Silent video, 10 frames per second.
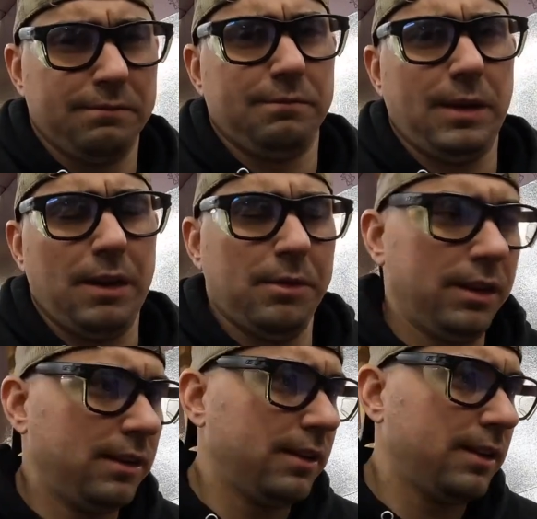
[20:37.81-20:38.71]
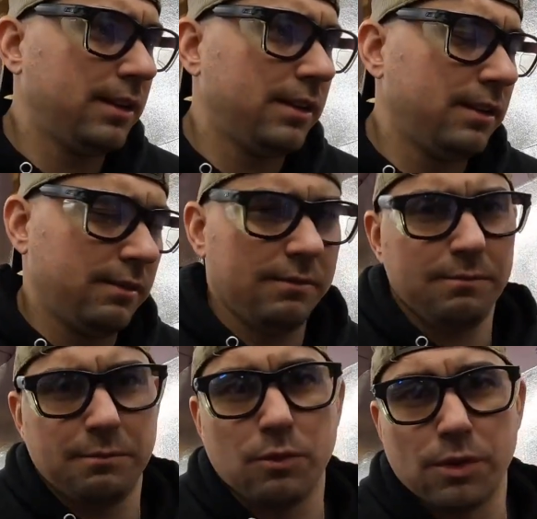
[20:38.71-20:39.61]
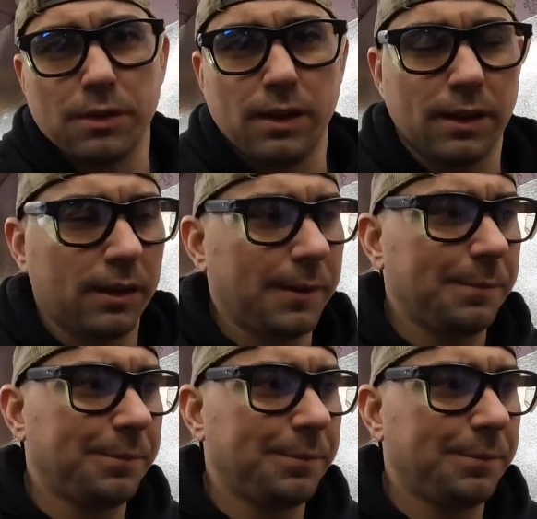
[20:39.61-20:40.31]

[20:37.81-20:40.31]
Maybe, more than likely.